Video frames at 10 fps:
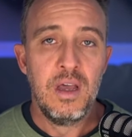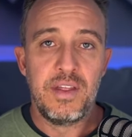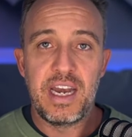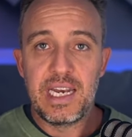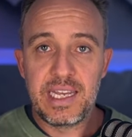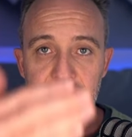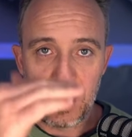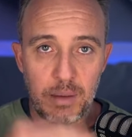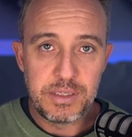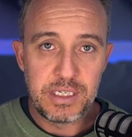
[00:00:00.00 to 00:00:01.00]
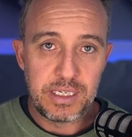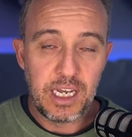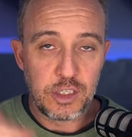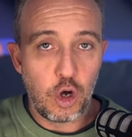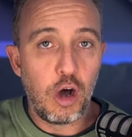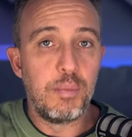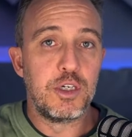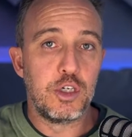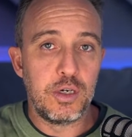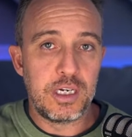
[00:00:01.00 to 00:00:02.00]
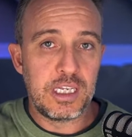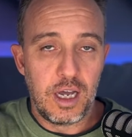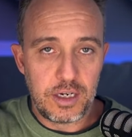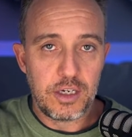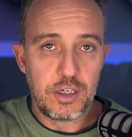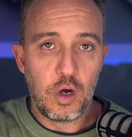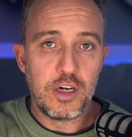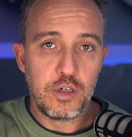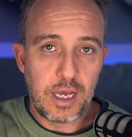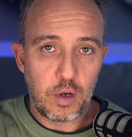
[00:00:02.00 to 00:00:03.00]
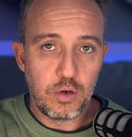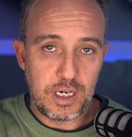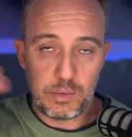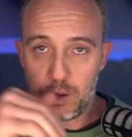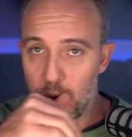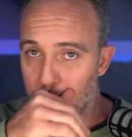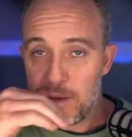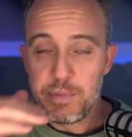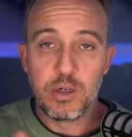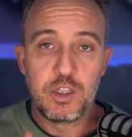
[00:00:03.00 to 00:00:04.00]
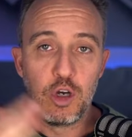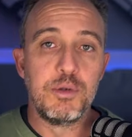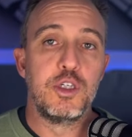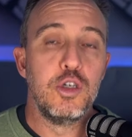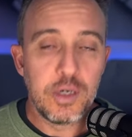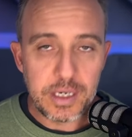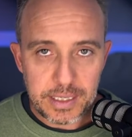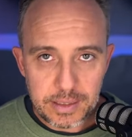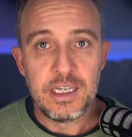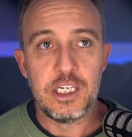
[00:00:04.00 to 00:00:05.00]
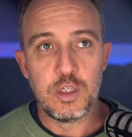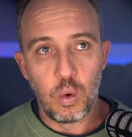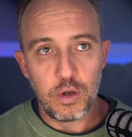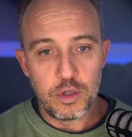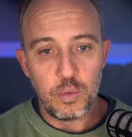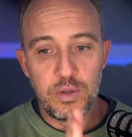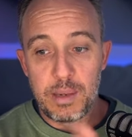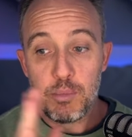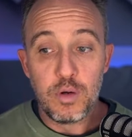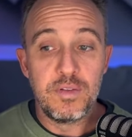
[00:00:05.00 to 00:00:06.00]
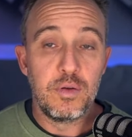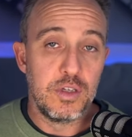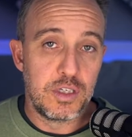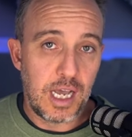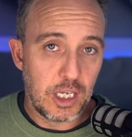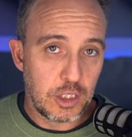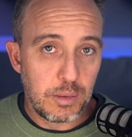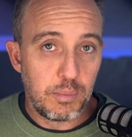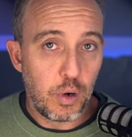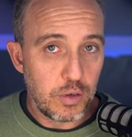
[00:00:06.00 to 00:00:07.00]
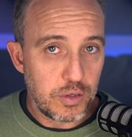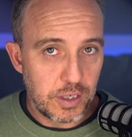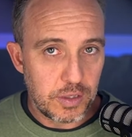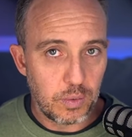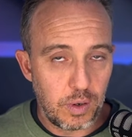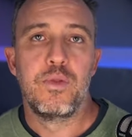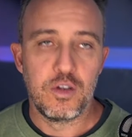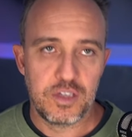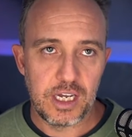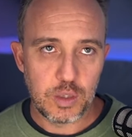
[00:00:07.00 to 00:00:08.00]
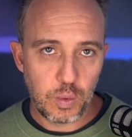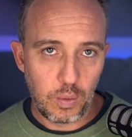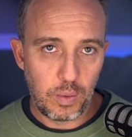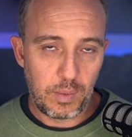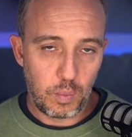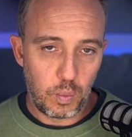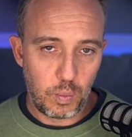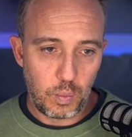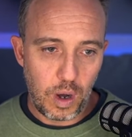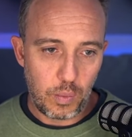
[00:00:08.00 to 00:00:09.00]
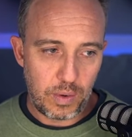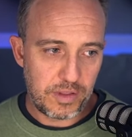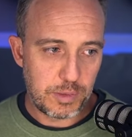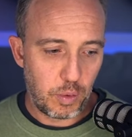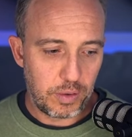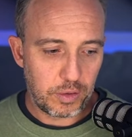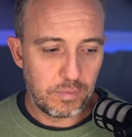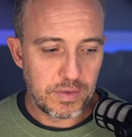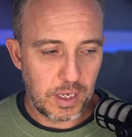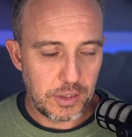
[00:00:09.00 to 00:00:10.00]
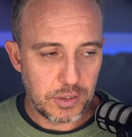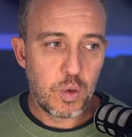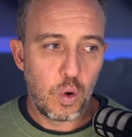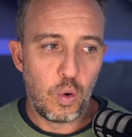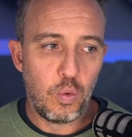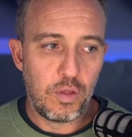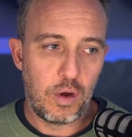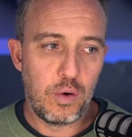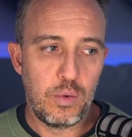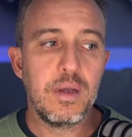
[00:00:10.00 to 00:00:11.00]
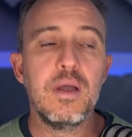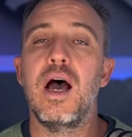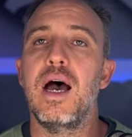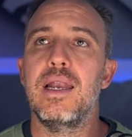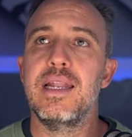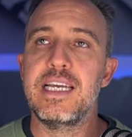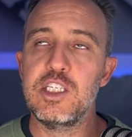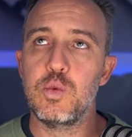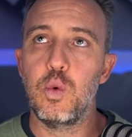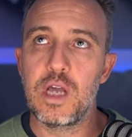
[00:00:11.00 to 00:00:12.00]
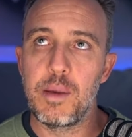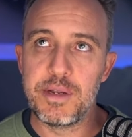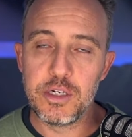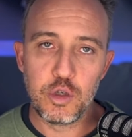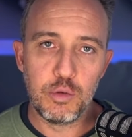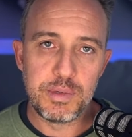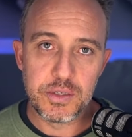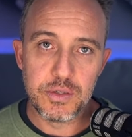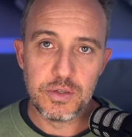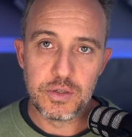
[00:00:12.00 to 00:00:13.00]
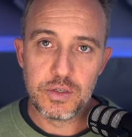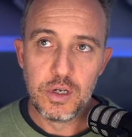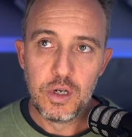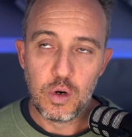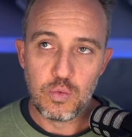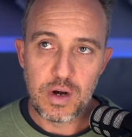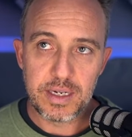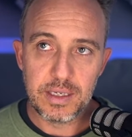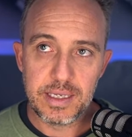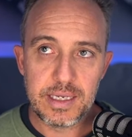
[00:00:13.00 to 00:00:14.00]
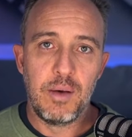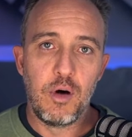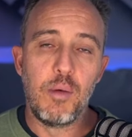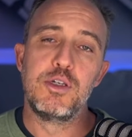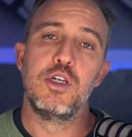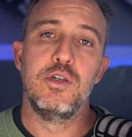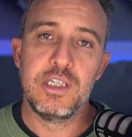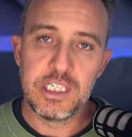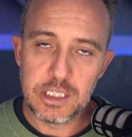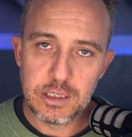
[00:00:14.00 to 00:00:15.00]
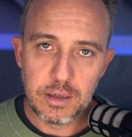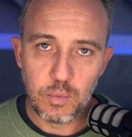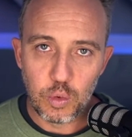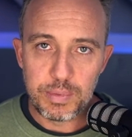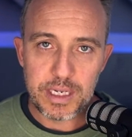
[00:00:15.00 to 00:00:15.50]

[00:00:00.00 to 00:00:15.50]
that any lead that comes in has an opportunity uh, uh tied to that contact record because the opportunity opportunity is what you would then move through the sales process, right? I'll say as well, while we're at this point in the conversation, although uh, leads will come into your business regularly. Opportunities will be